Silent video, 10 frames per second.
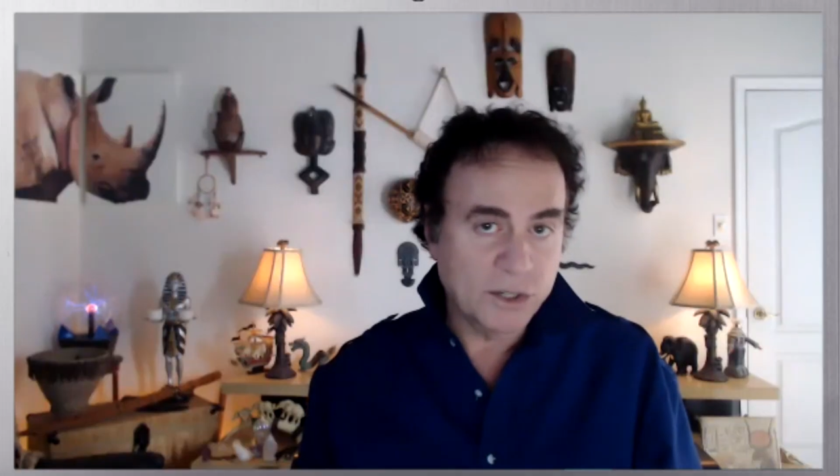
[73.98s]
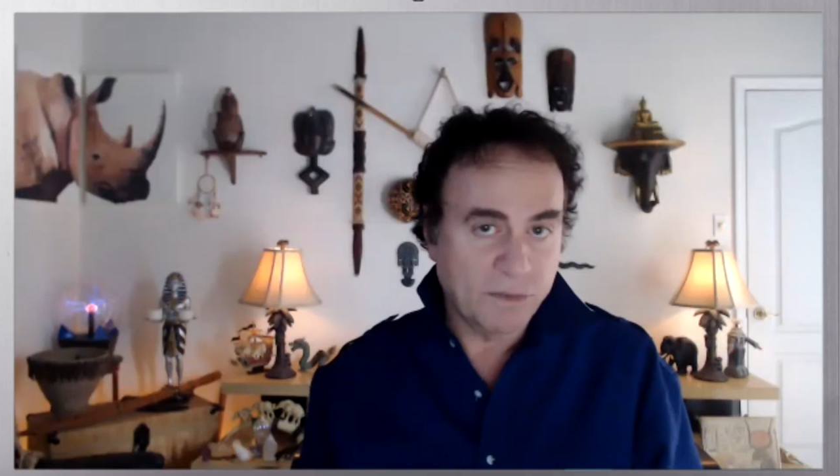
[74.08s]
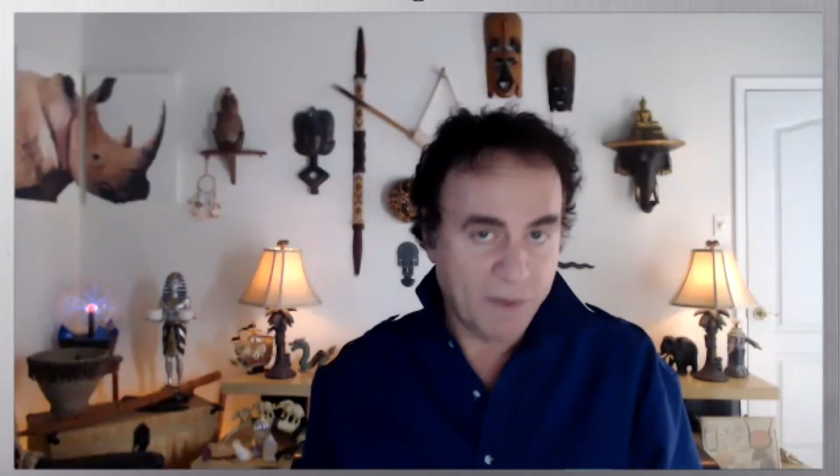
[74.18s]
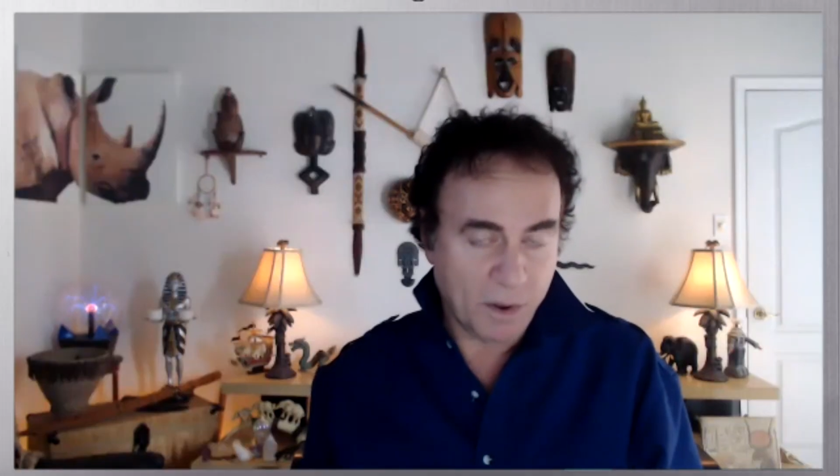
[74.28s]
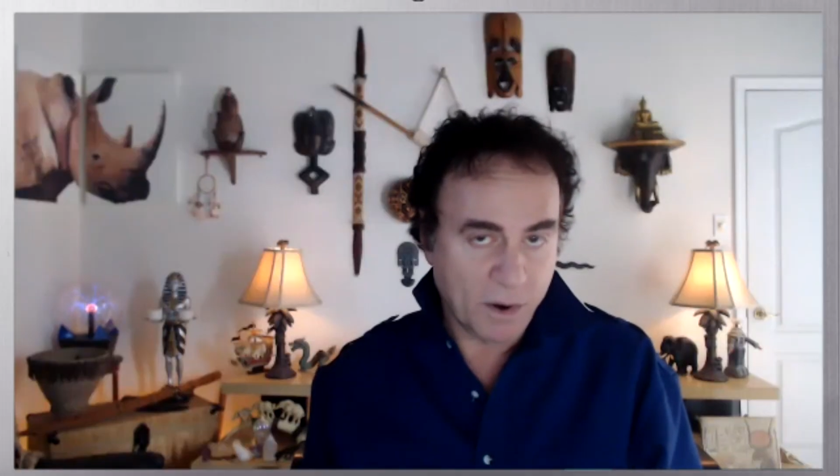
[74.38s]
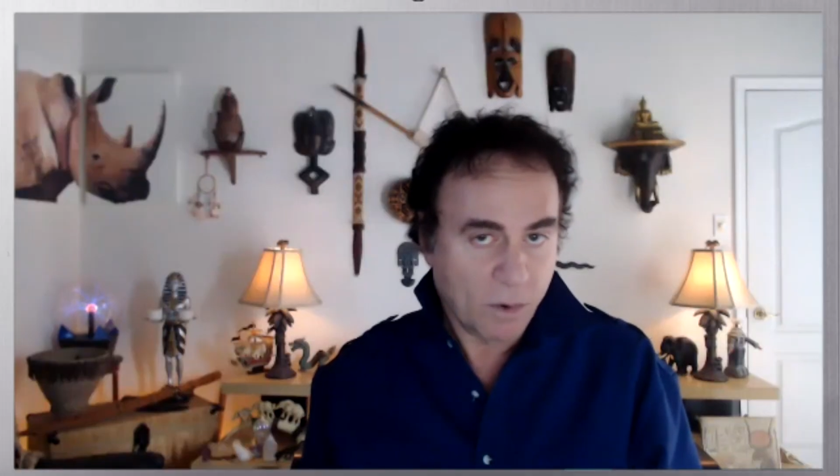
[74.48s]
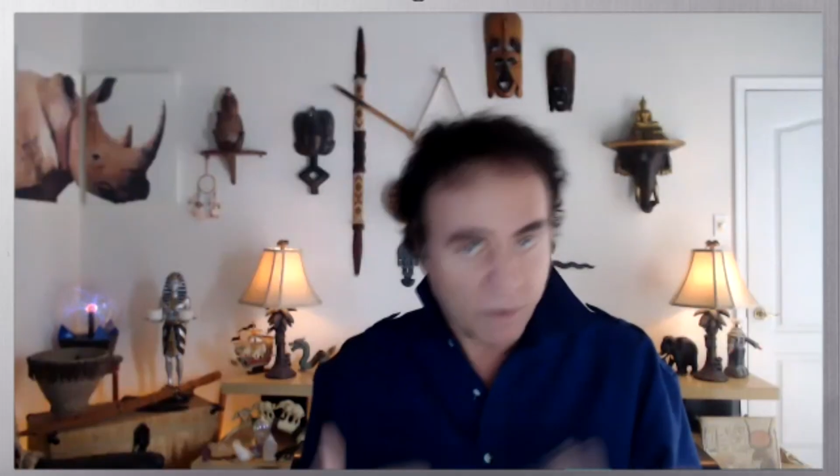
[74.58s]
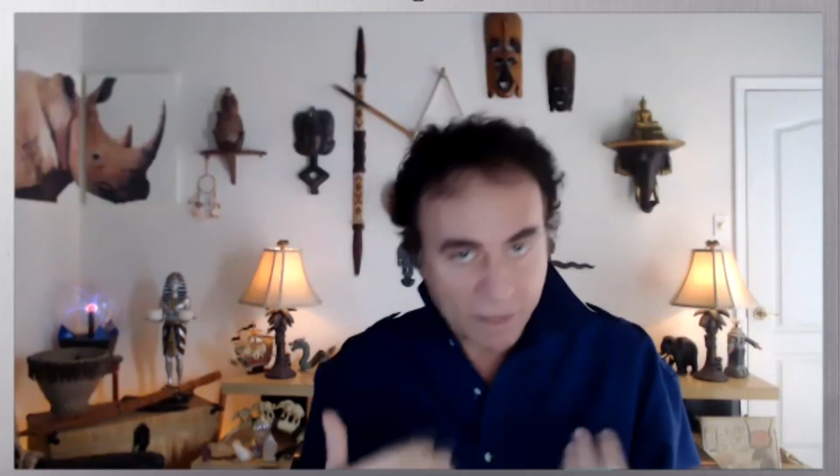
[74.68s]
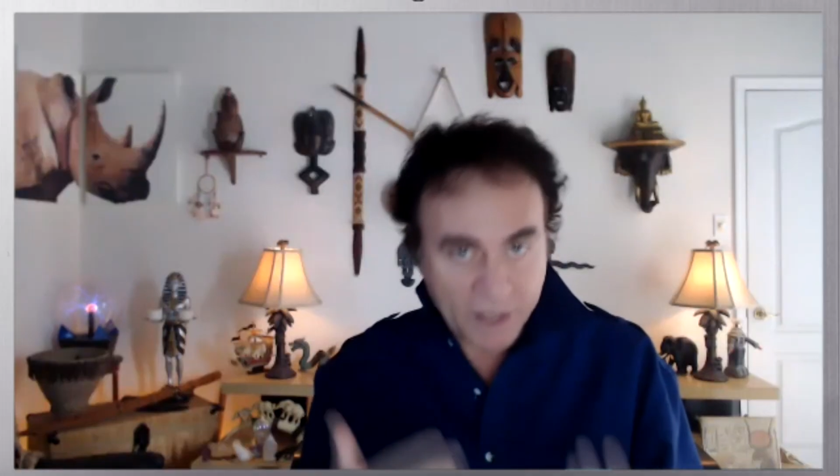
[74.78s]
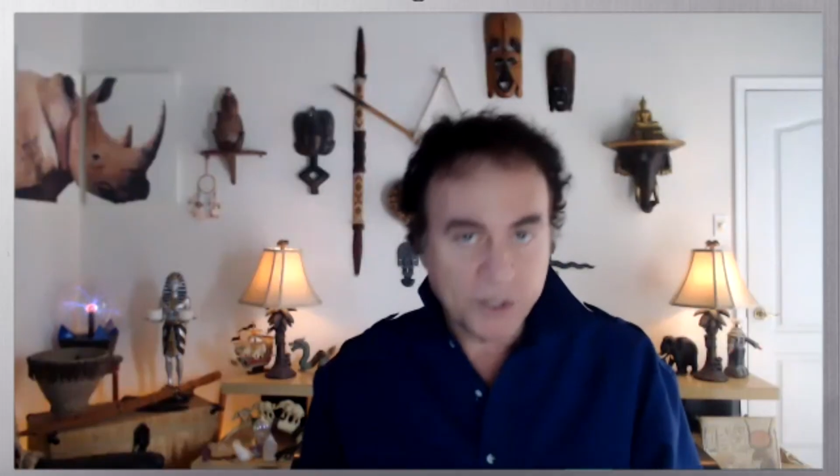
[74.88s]
photo, or
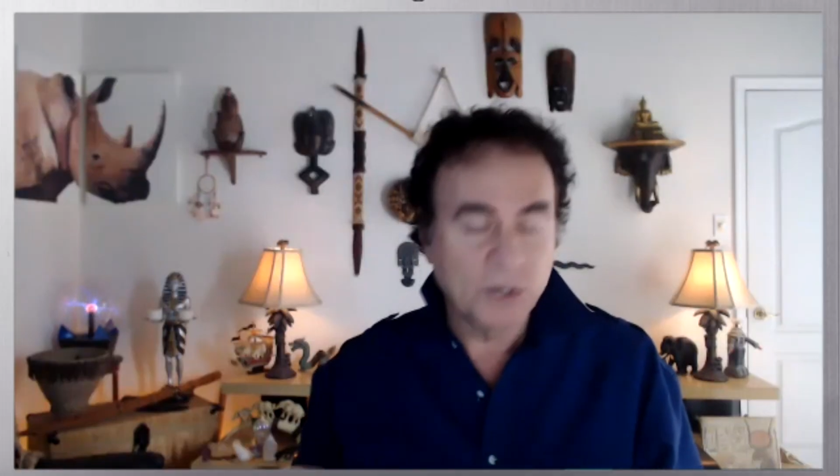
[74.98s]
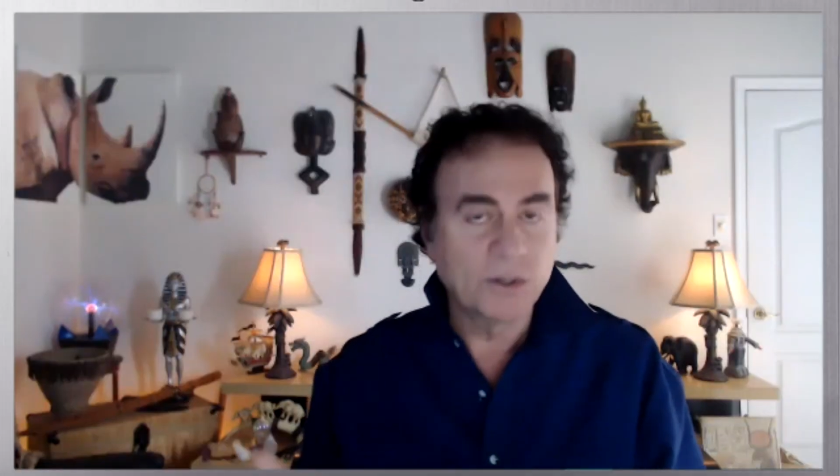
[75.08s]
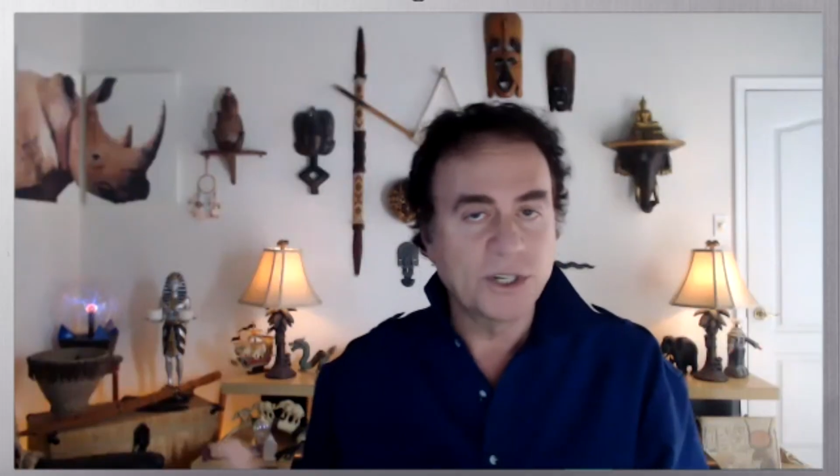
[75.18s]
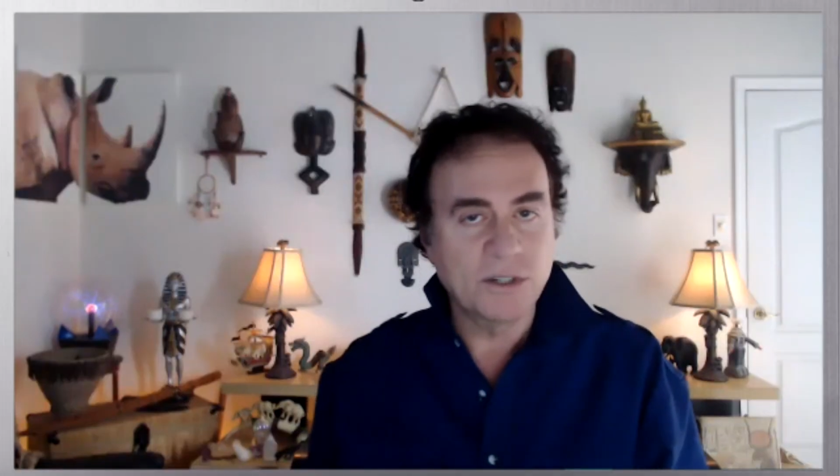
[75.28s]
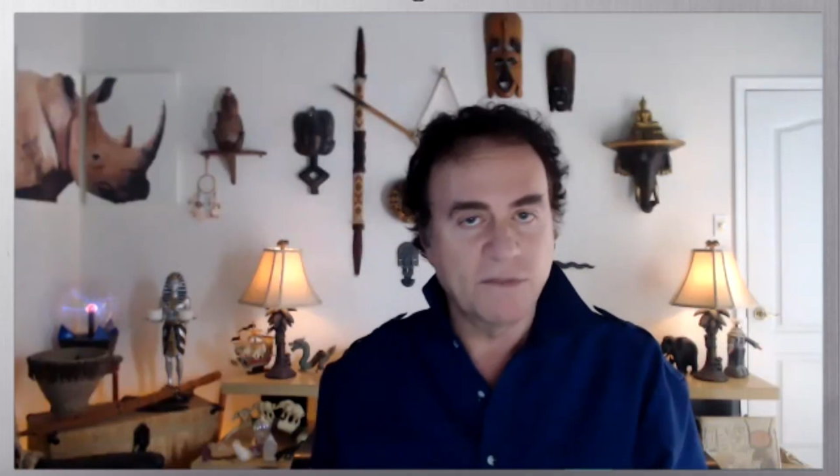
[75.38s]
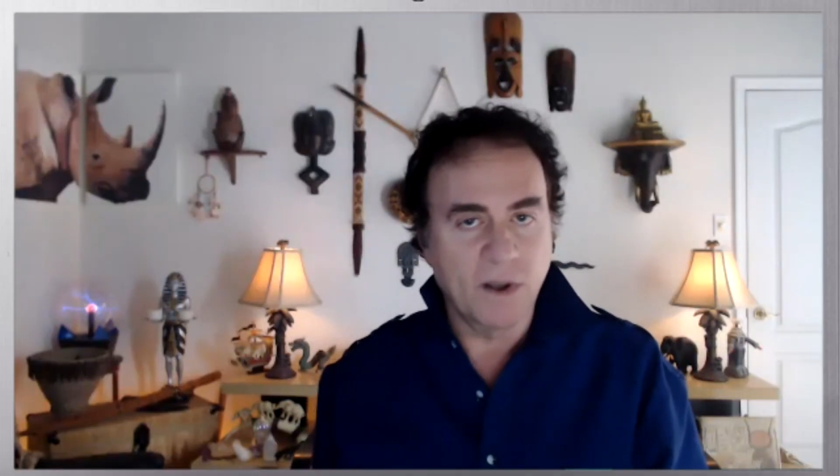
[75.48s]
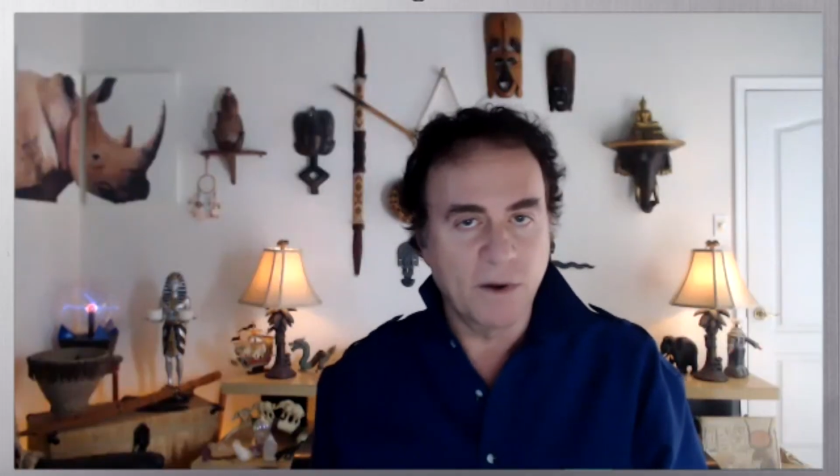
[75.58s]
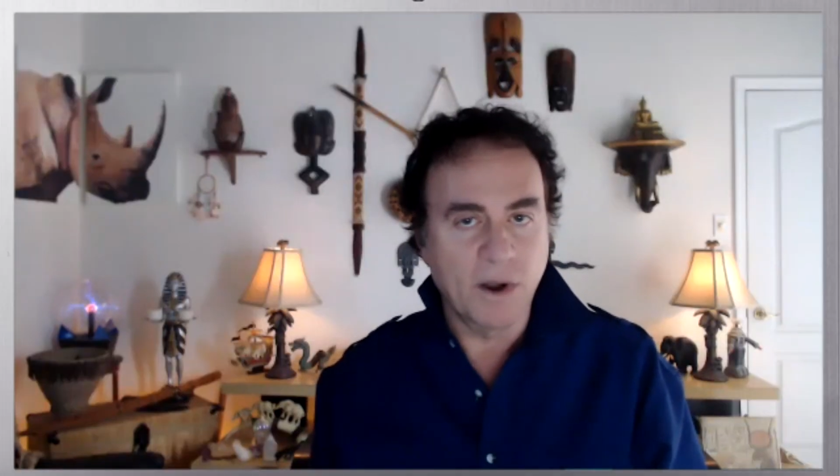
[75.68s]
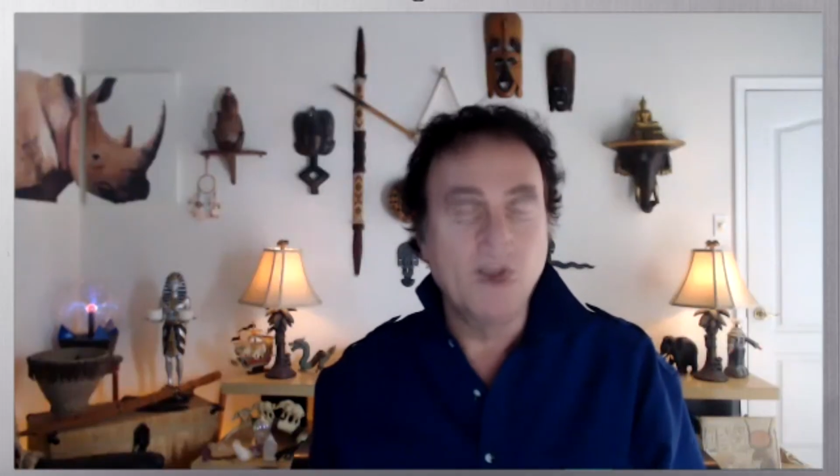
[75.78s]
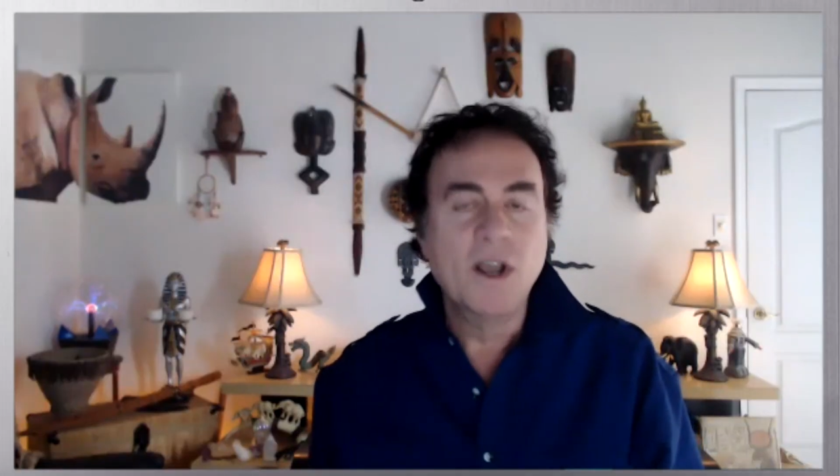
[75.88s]
the surgeon's
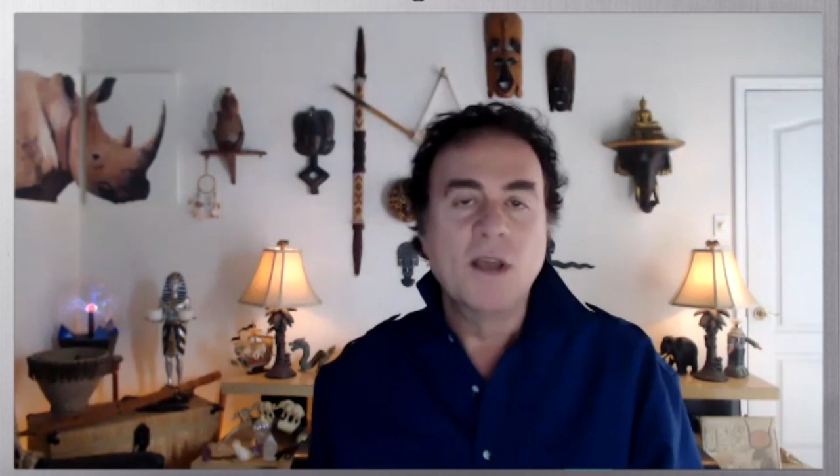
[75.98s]
photo,